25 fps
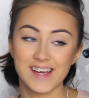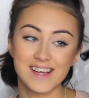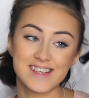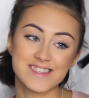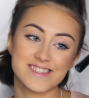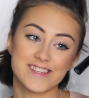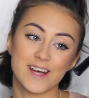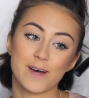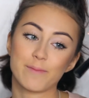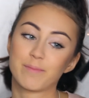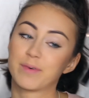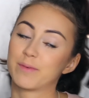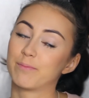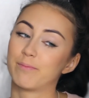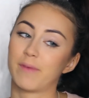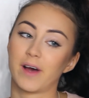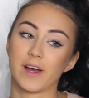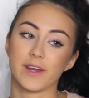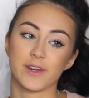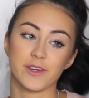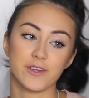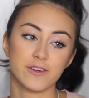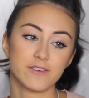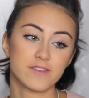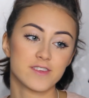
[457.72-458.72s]
next up,
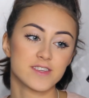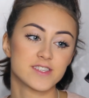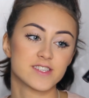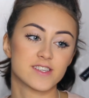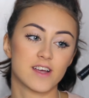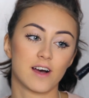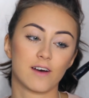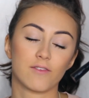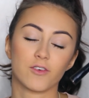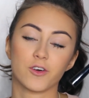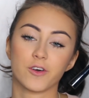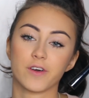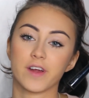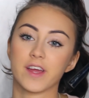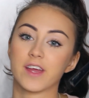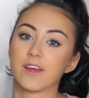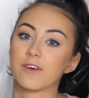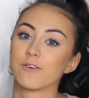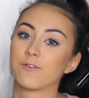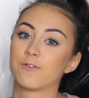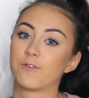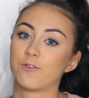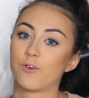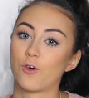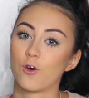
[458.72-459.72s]
my new
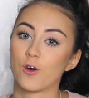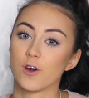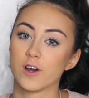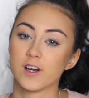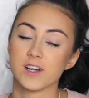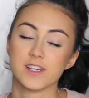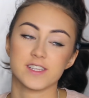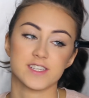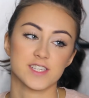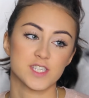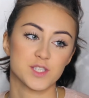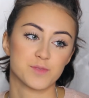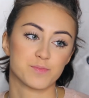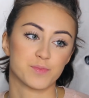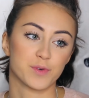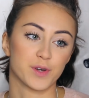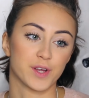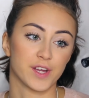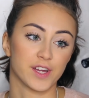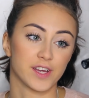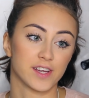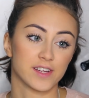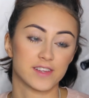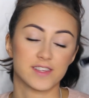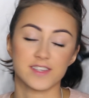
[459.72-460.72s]
discovery for the
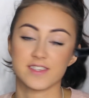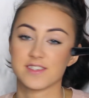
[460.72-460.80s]
spring.